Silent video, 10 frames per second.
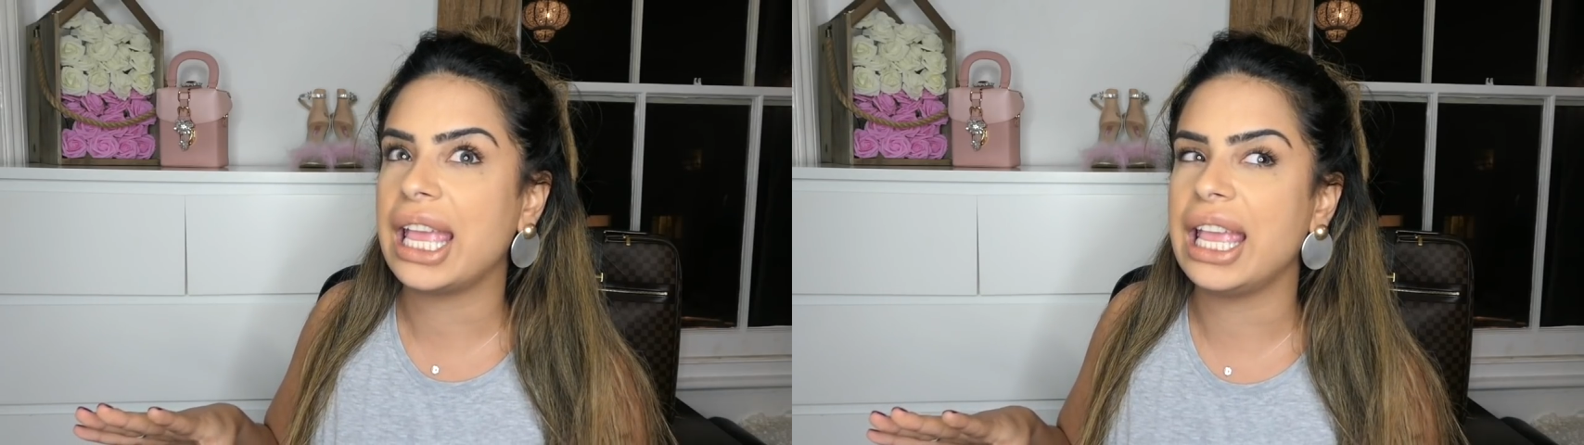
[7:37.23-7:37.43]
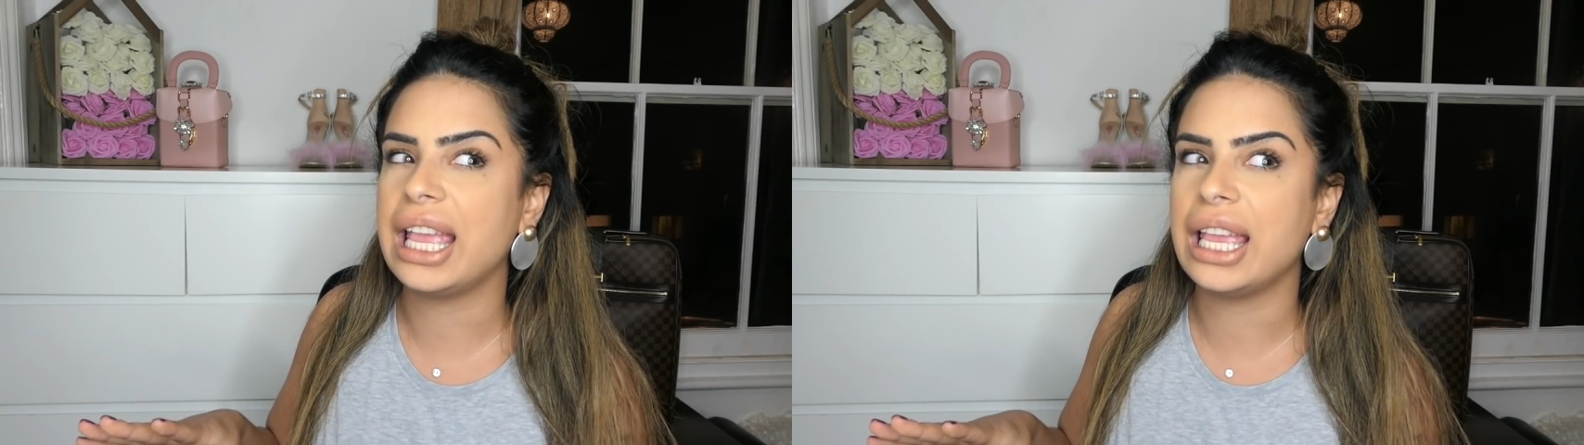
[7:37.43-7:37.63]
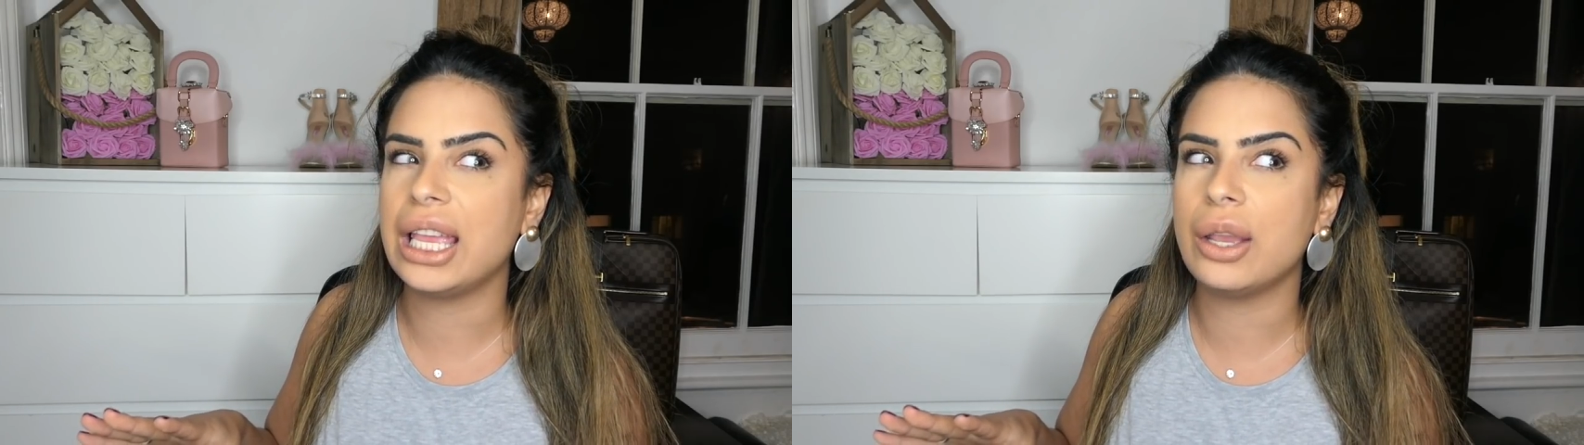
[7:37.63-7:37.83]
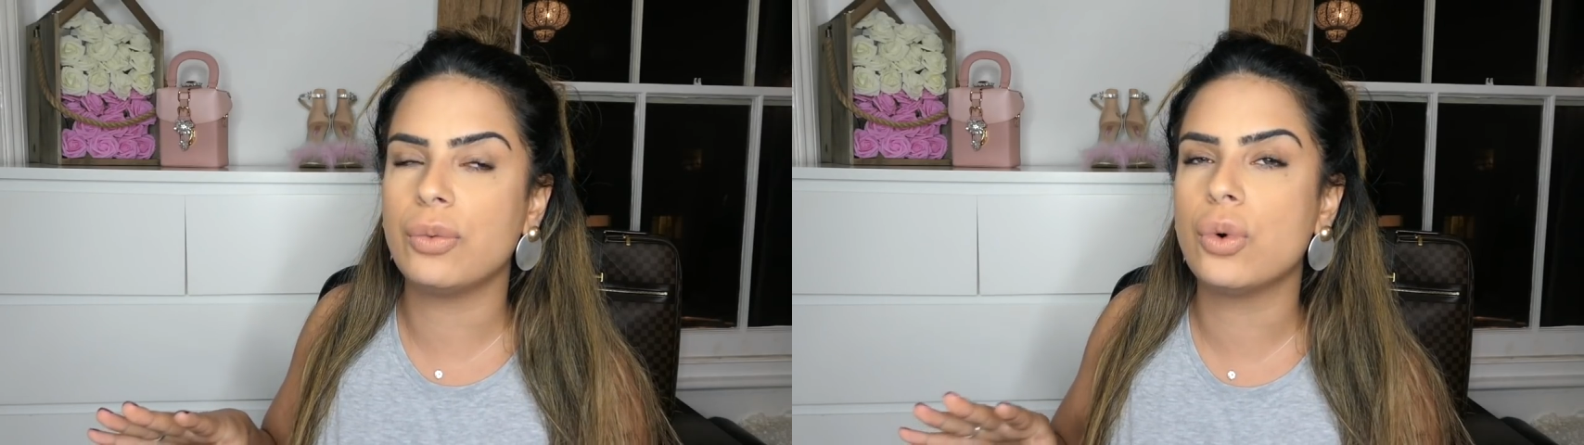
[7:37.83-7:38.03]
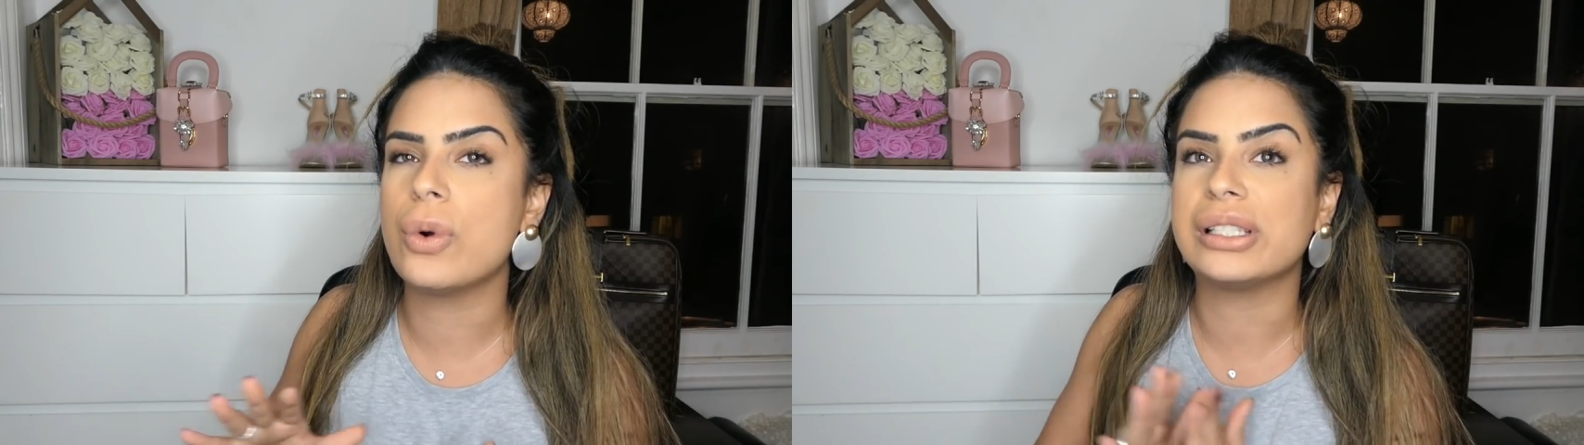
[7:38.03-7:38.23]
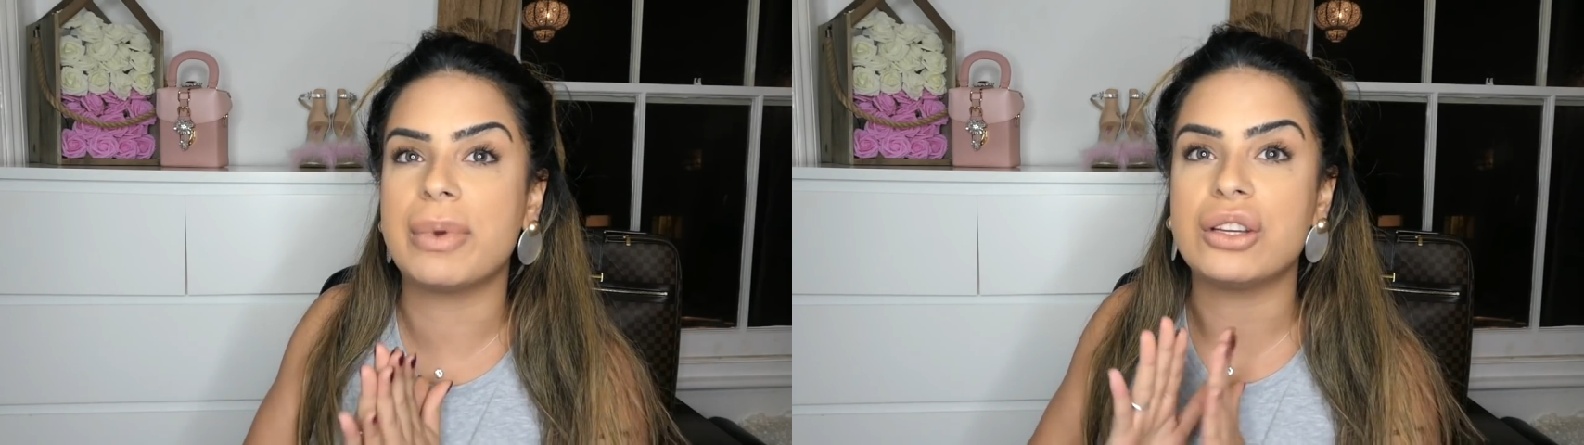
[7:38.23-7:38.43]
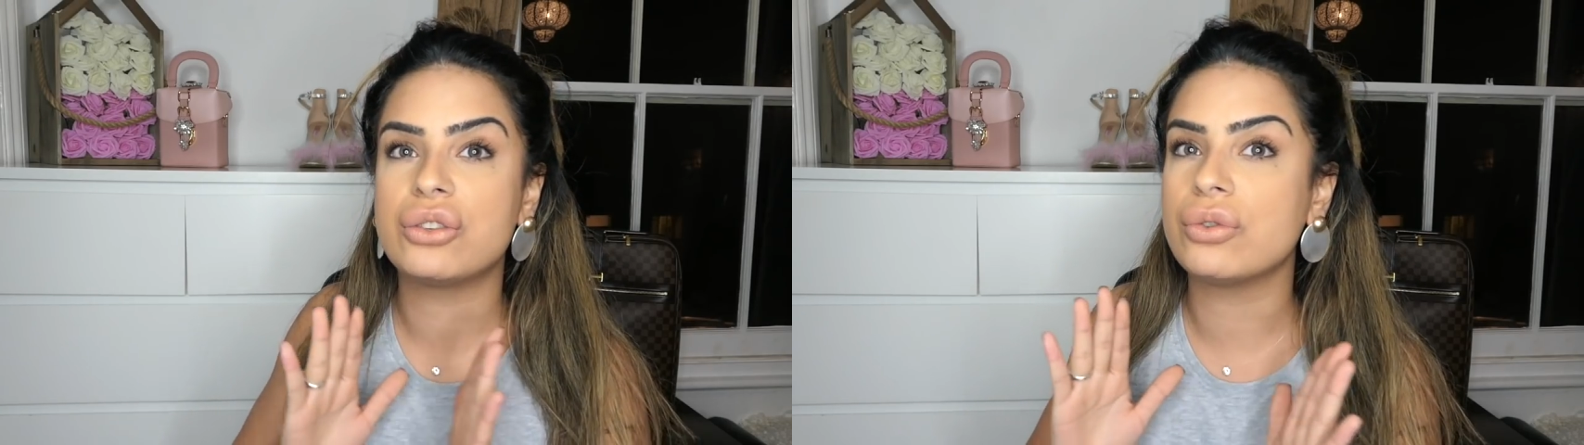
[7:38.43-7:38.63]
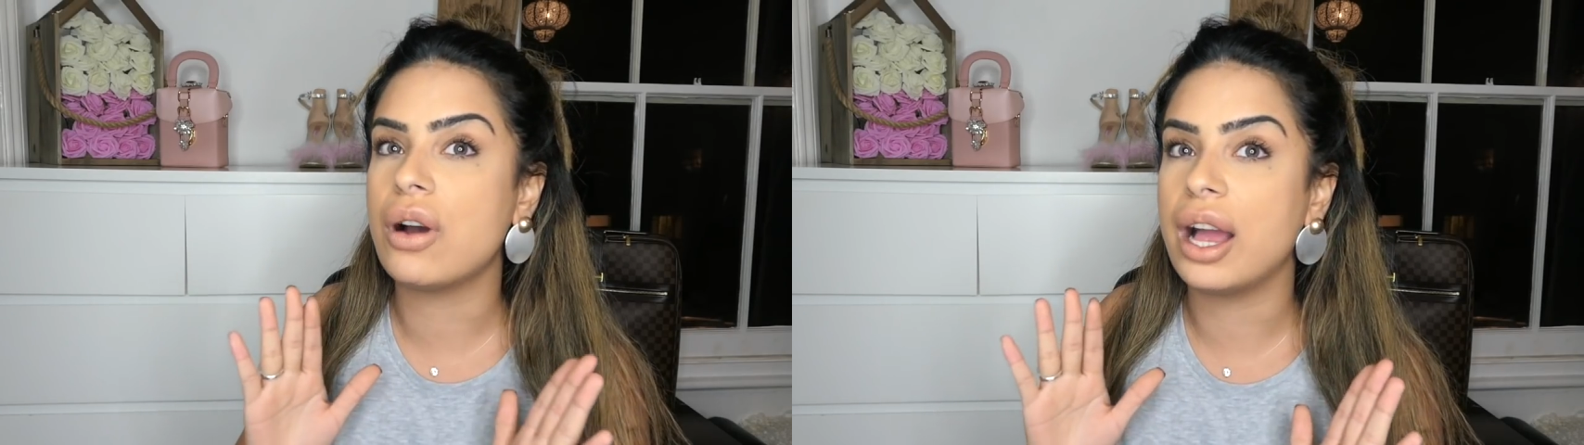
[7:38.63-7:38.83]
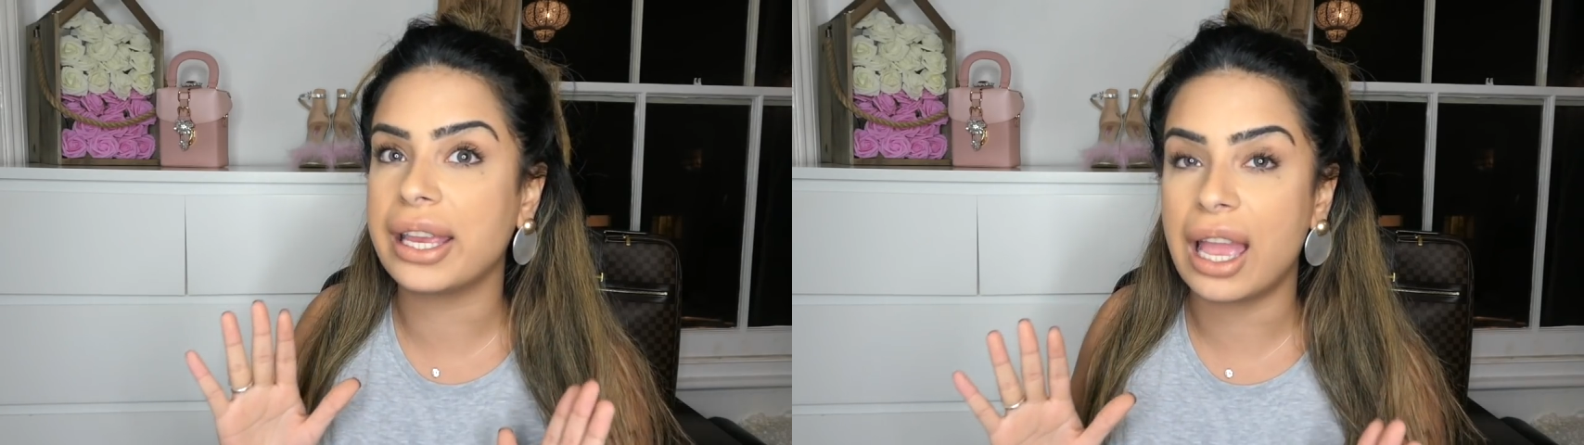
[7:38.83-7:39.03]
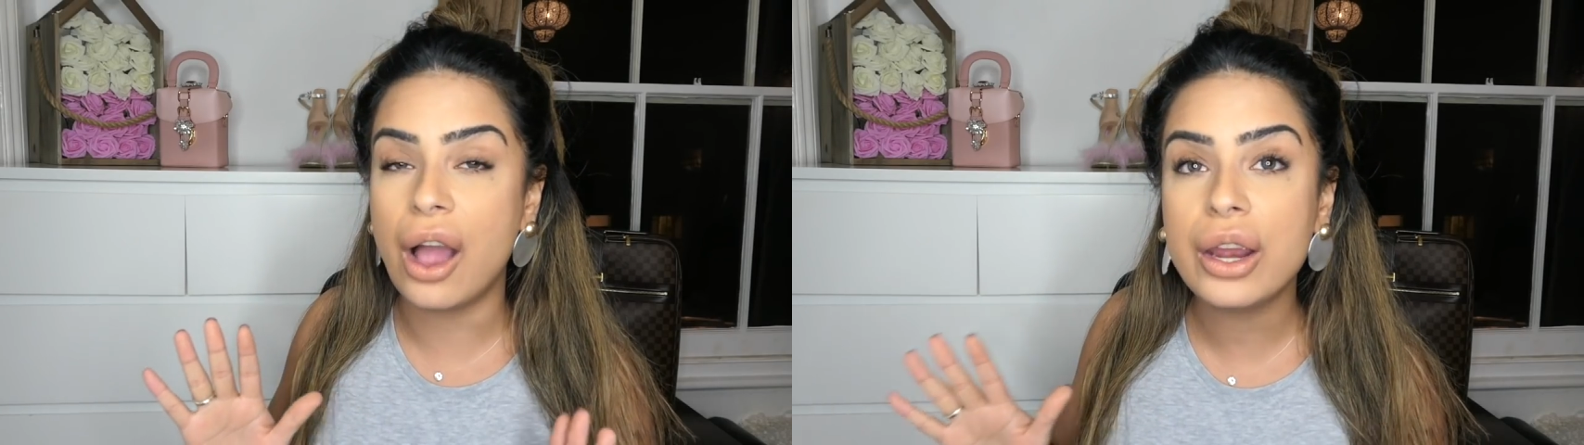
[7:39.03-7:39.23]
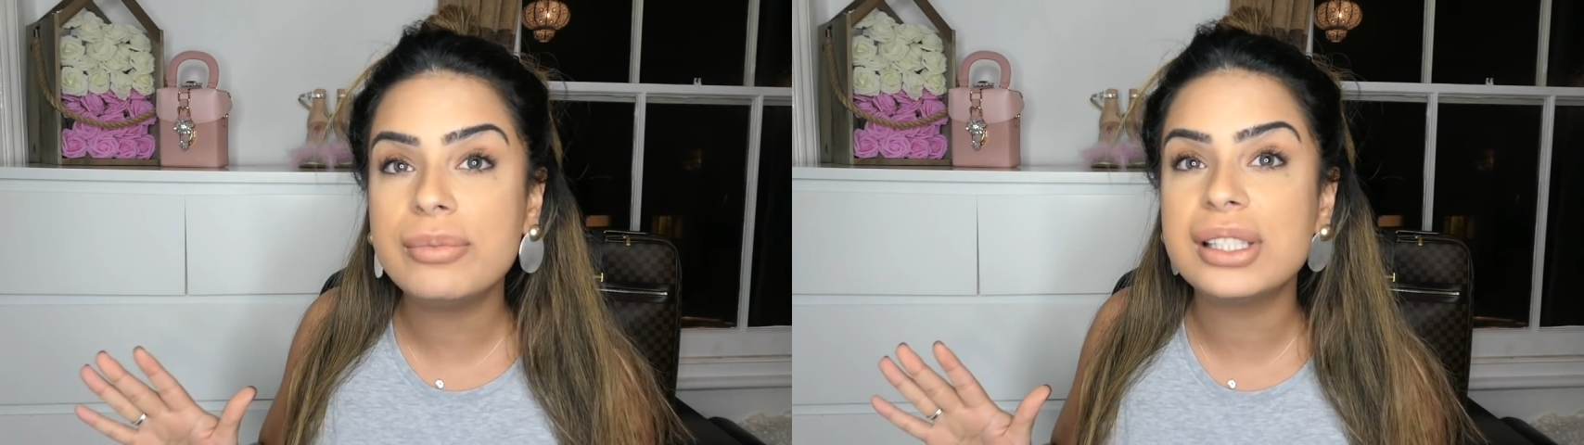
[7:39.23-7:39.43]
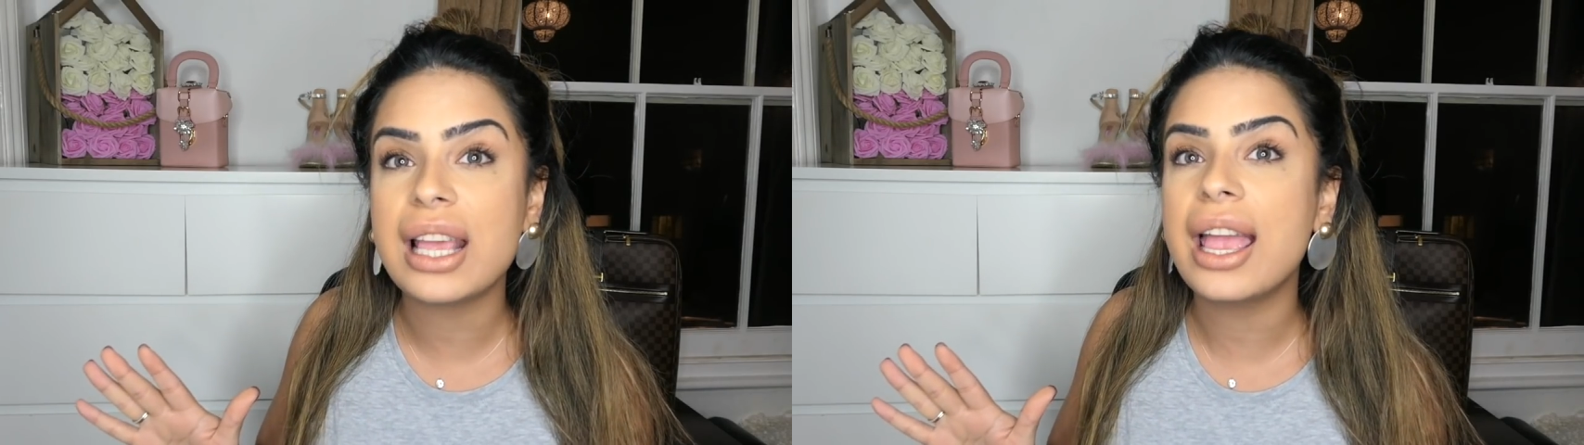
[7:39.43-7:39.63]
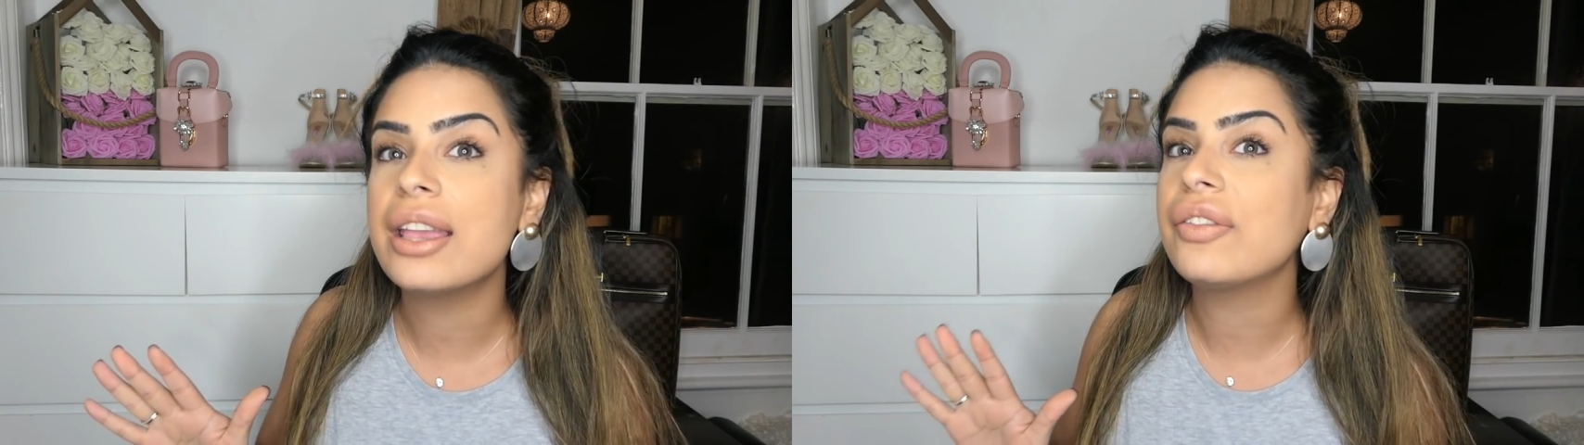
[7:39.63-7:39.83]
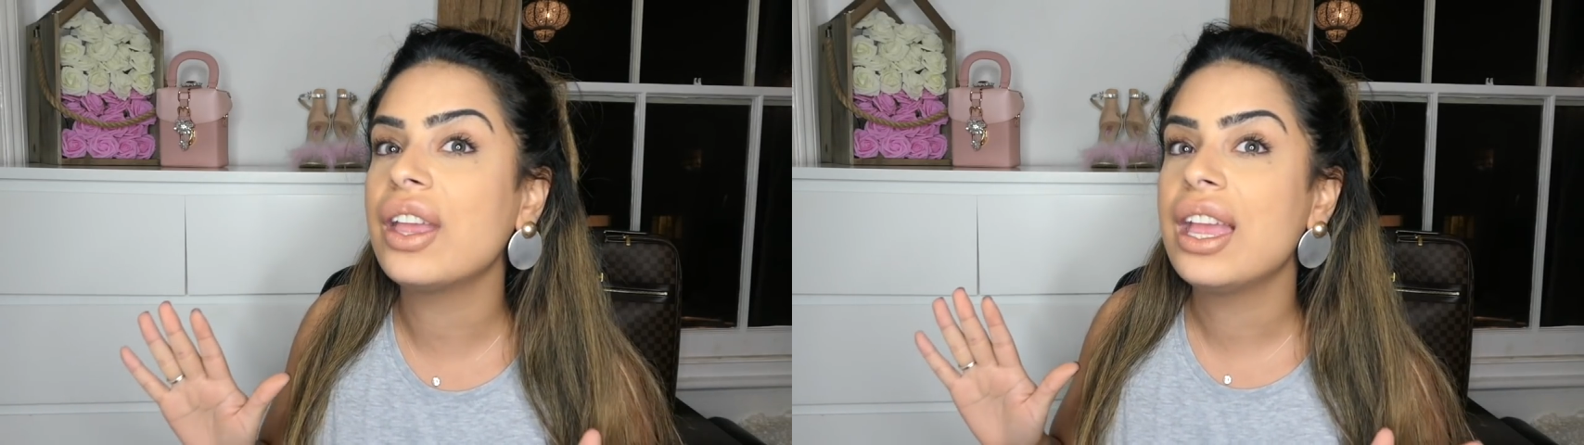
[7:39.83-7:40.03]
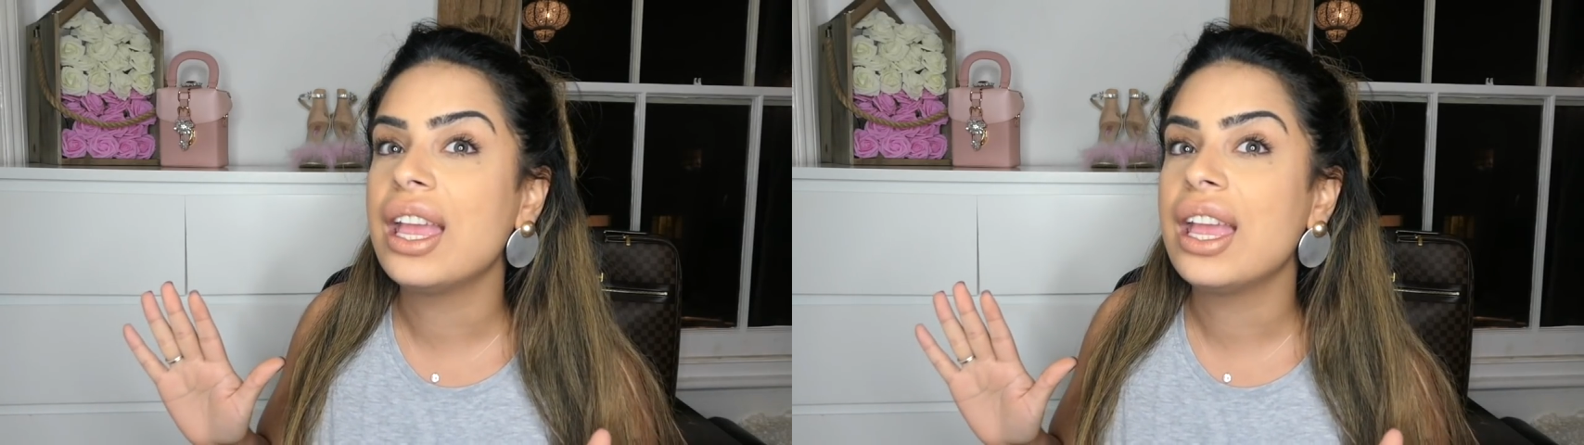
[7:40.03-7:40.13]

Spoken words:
he will always make sure I get home safe.